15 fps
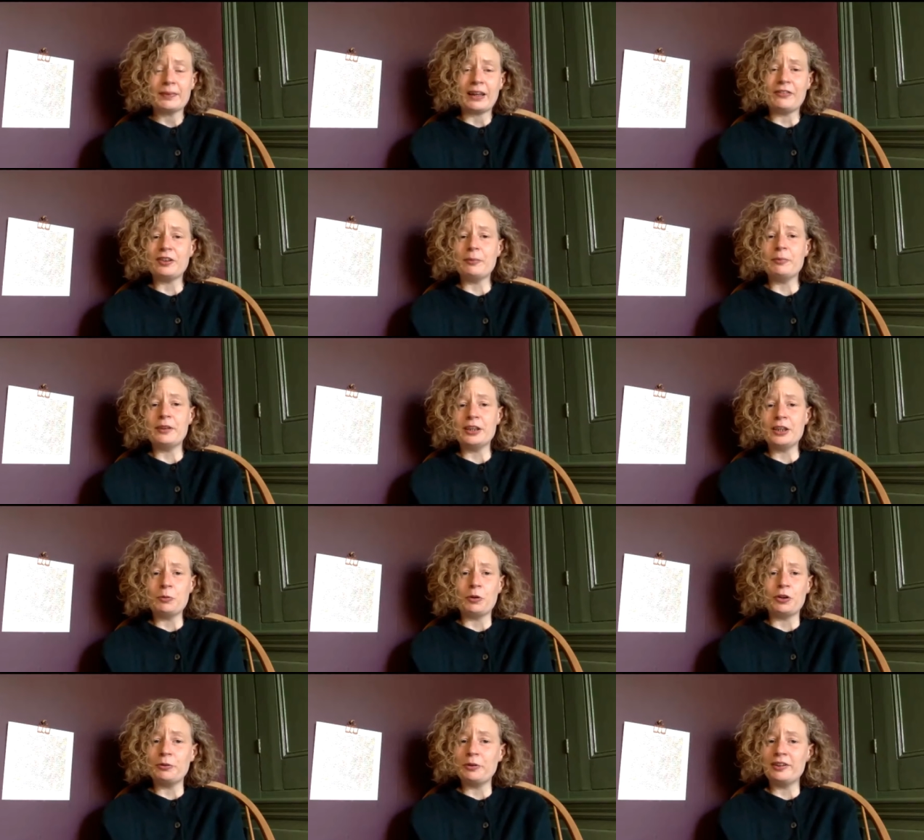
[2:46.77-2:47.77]
have something you
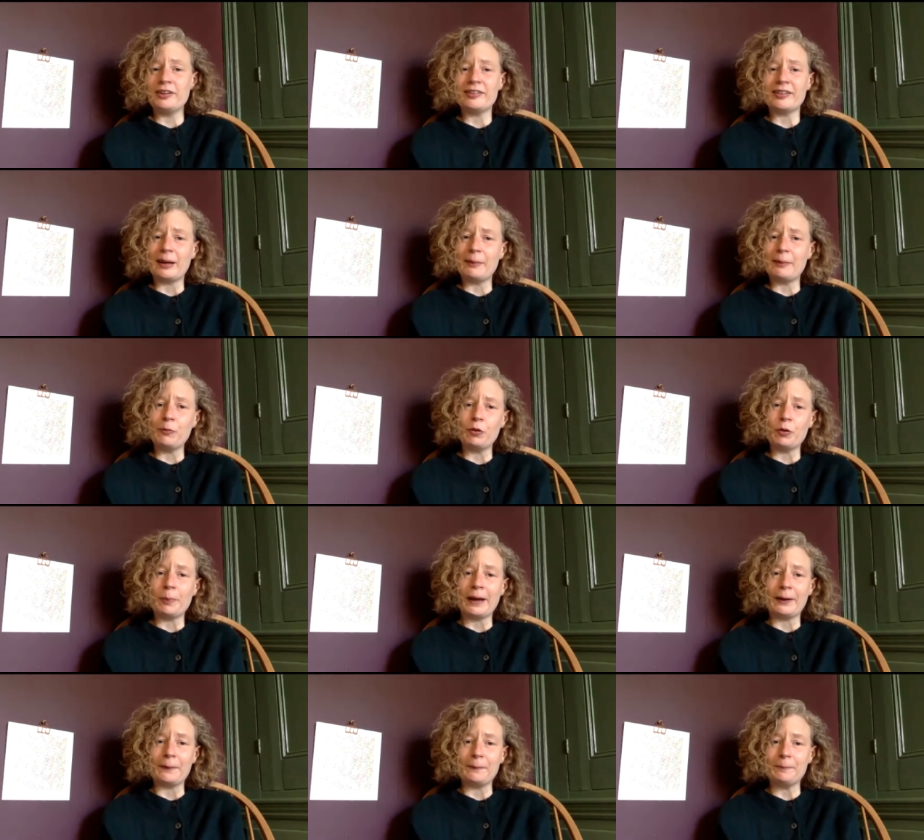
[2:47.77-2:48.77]
want to understand more
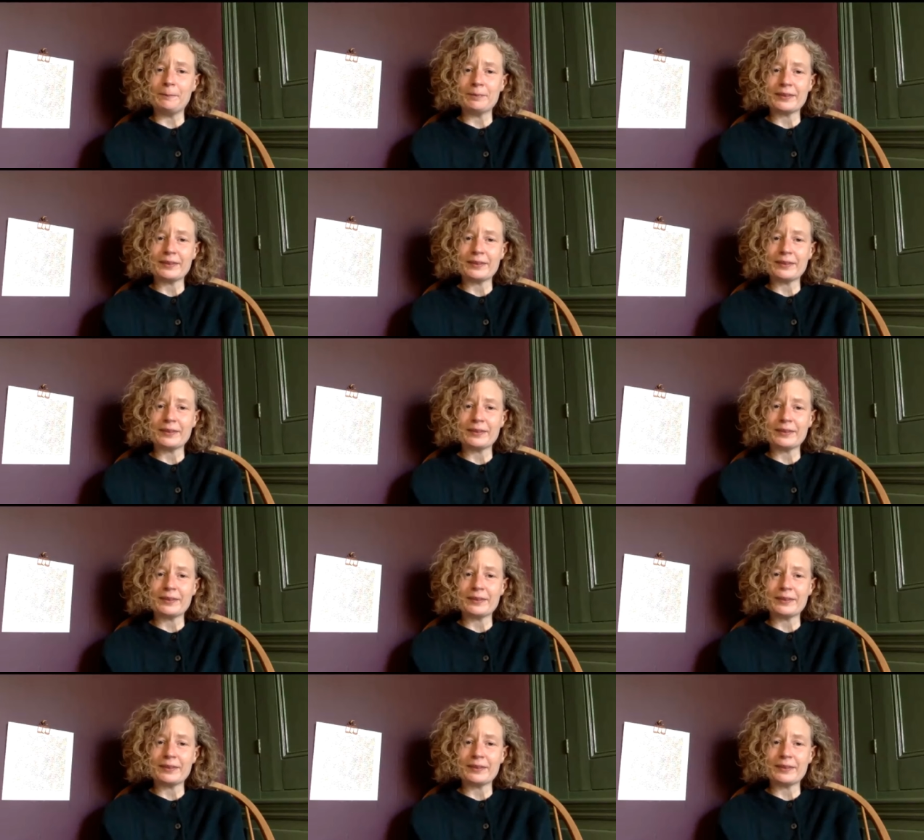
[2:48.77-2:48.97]
about.